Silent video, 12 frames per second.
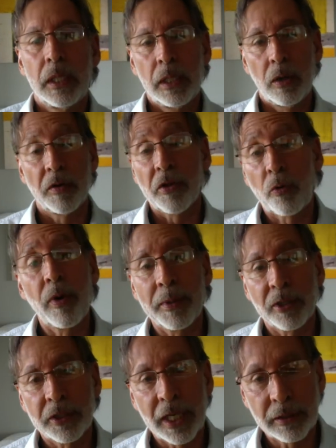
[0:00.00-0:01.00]
or the criminal
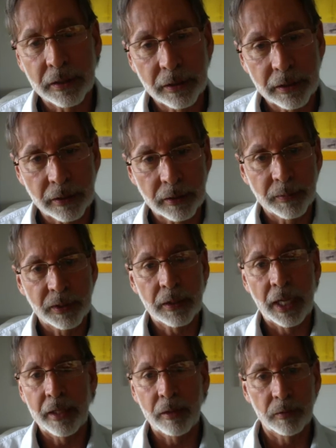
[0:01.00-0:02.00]
justice system, I
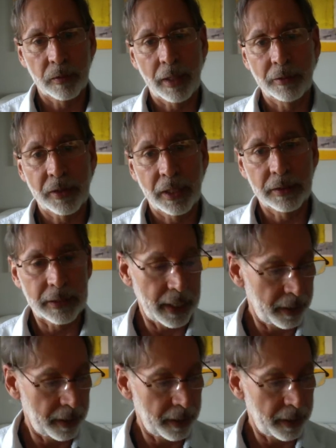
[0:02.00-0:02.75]
think was what I'm trying to say.